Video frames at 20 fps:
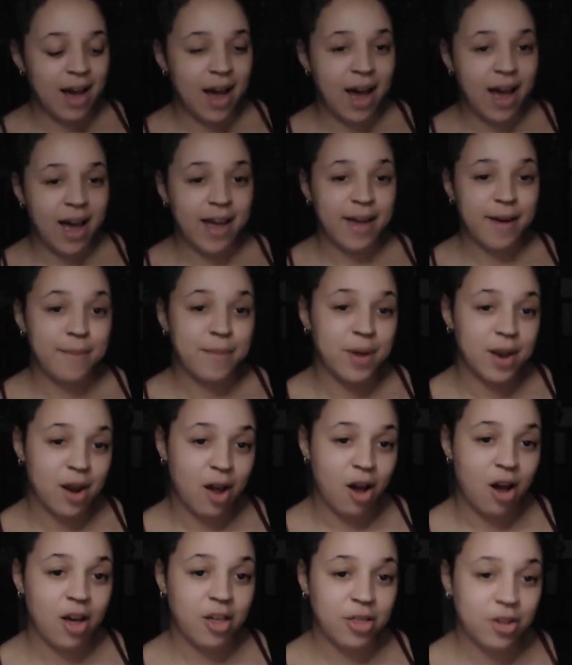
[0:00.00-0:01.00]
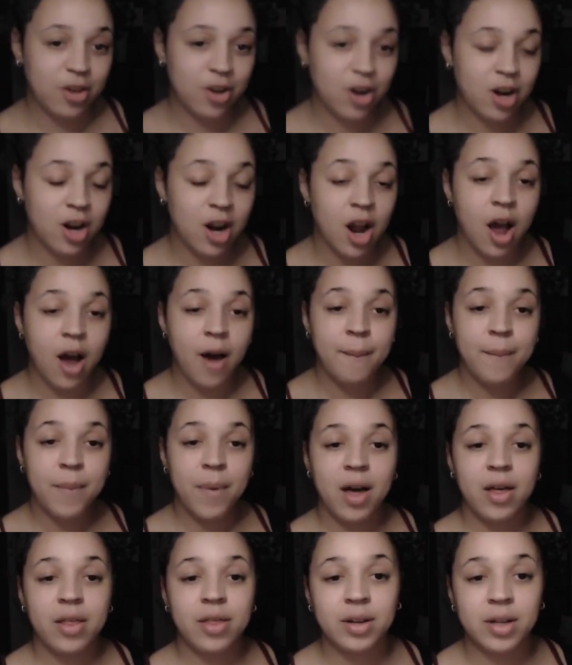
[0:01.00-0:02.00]
I am an author, a
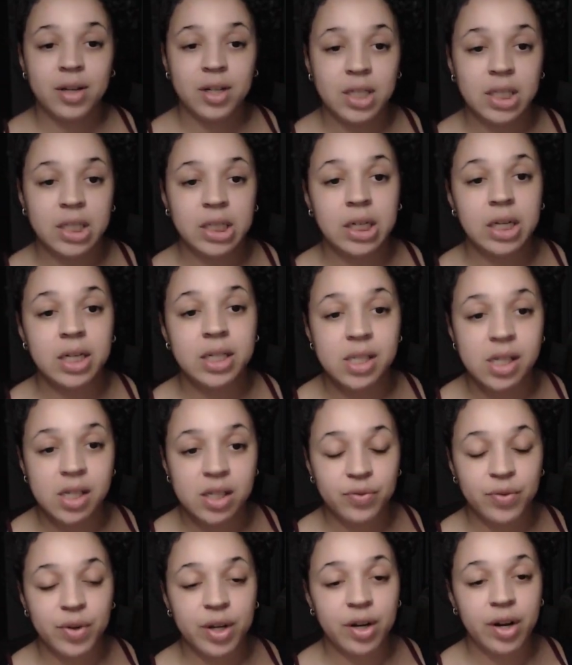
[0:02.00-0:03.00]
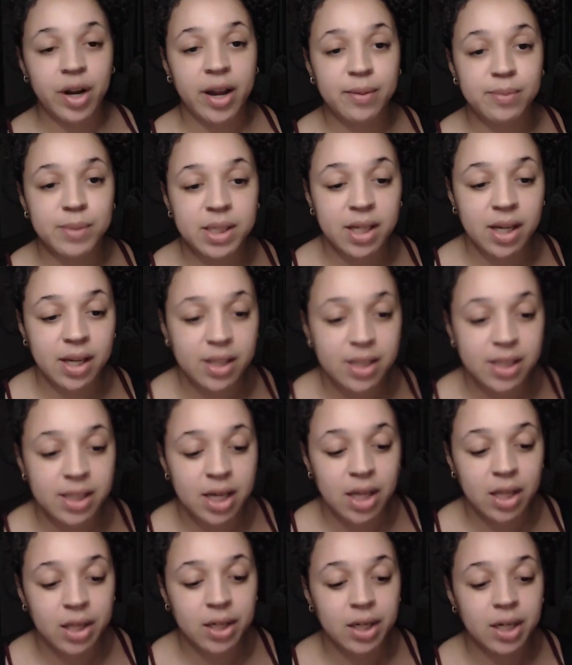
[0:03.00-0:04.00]
mother, a six figure Amazon
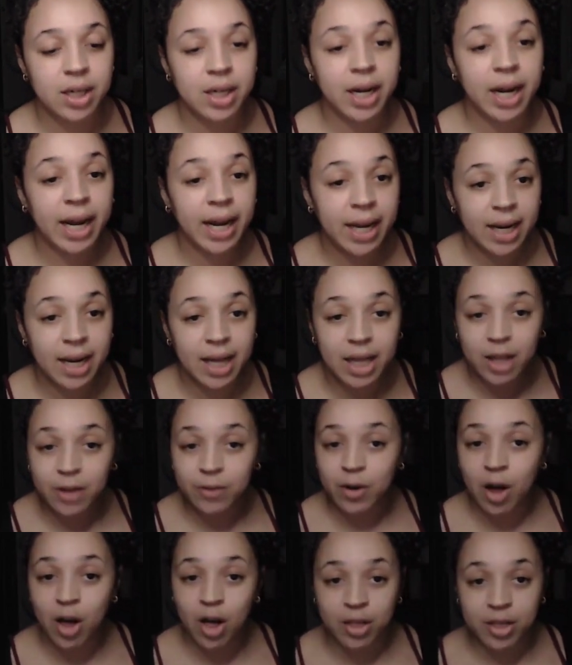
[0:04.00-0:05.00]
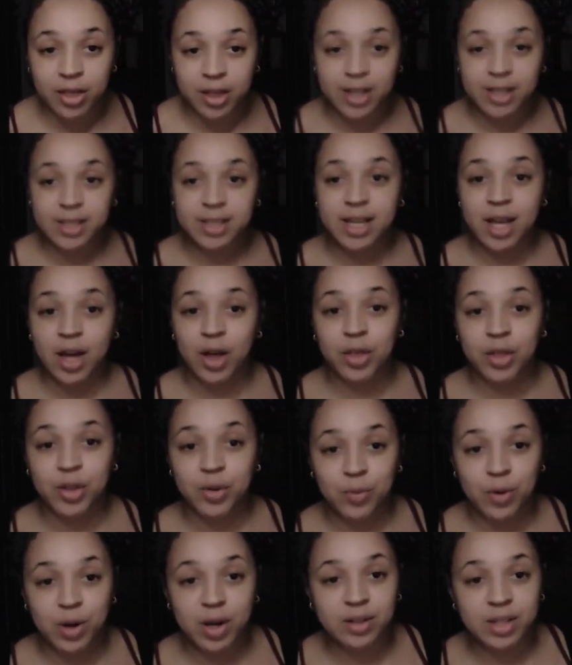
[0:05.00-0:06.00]
seller, and I love all things health
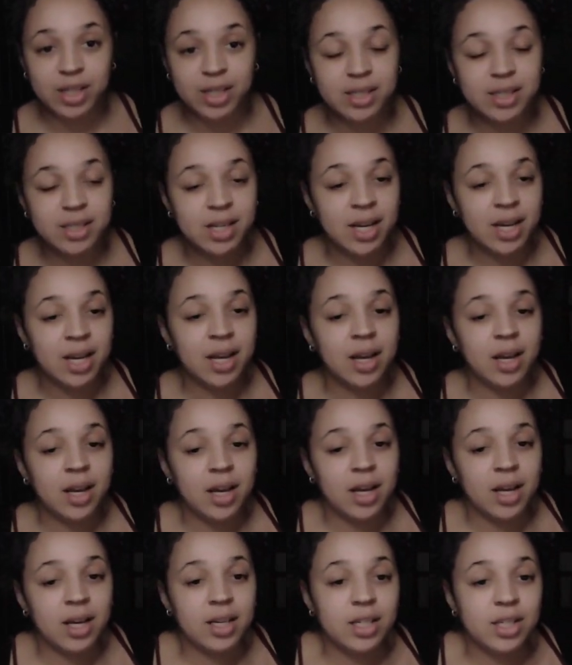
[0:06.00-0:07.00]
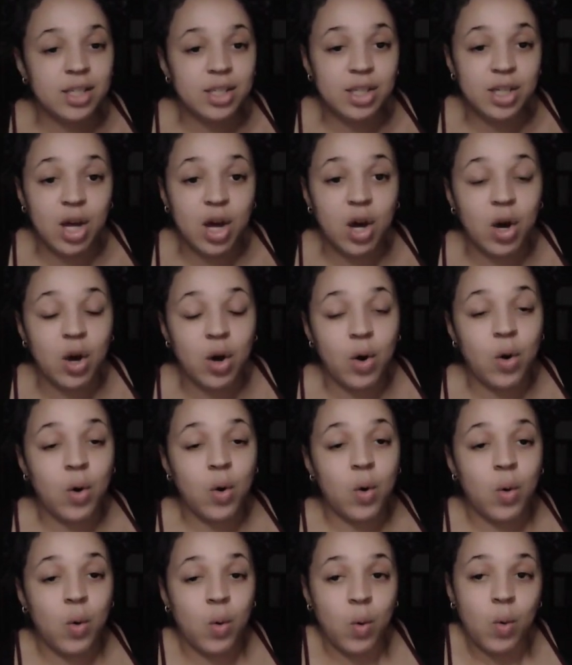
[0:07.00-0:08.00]
and wellness.
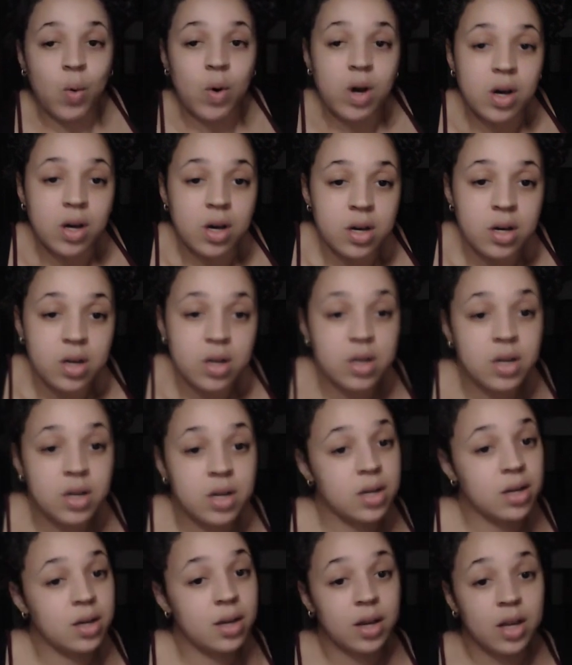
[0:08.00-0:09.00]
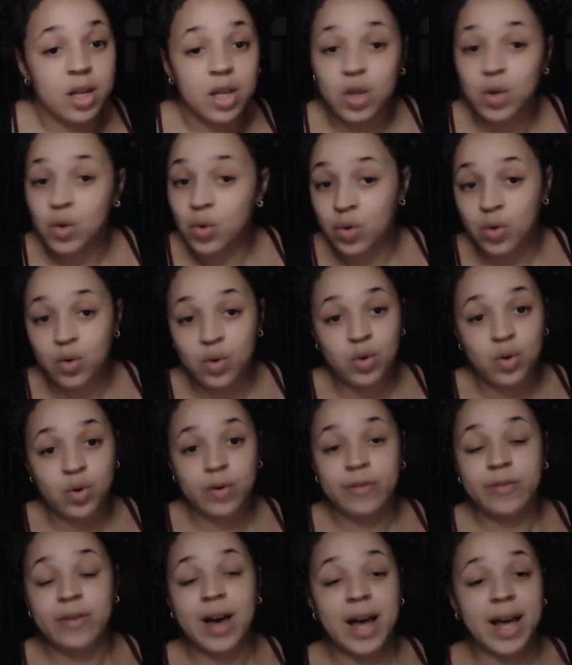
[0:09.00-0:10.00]
So
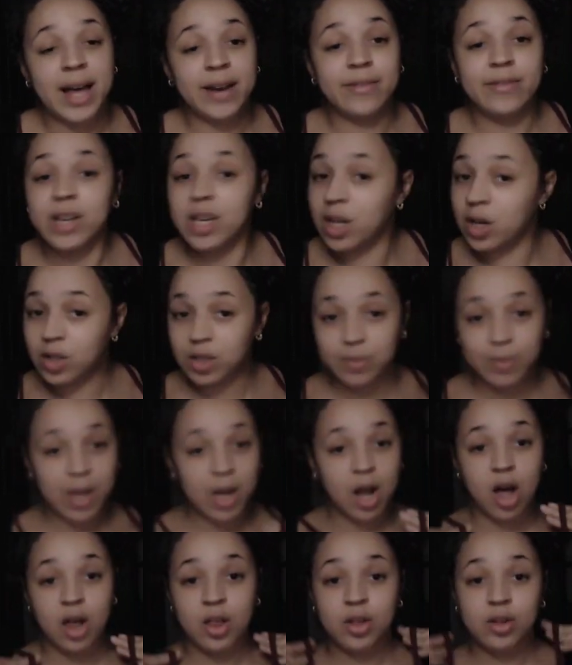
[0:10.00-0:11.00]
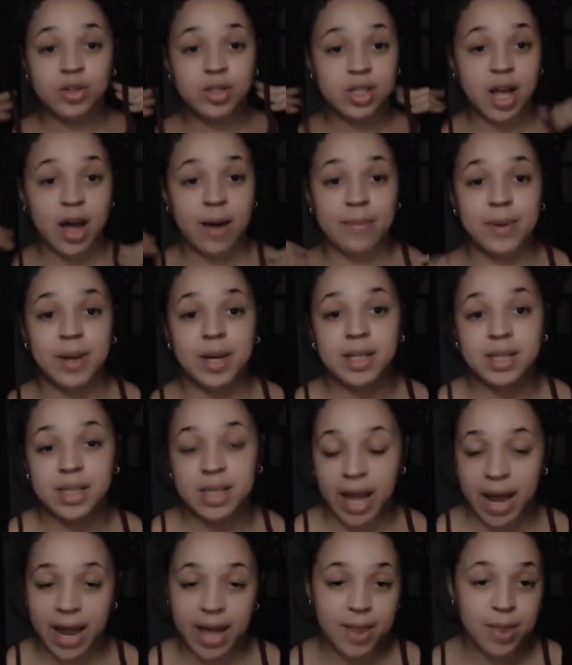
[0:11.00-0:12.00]
you'll find videos about all those topics
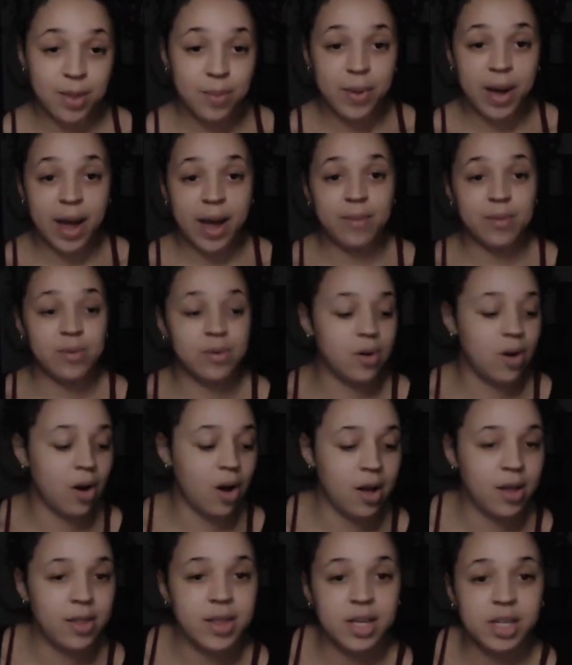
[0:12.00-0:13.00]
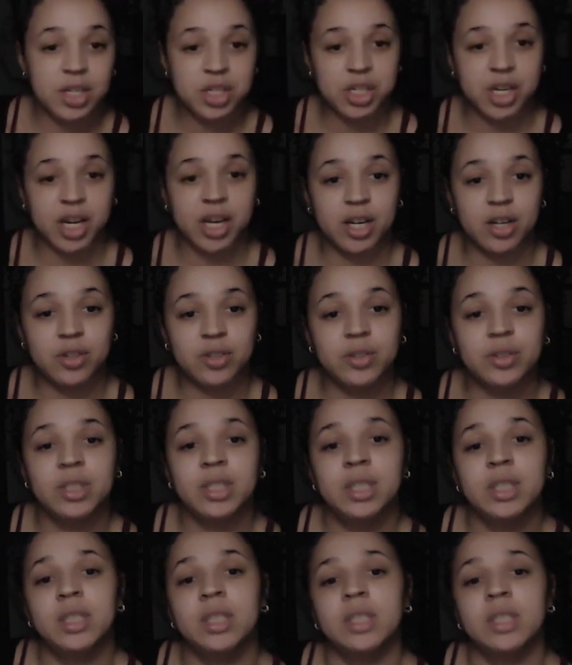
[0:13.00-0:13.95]
and the Bible on this channel.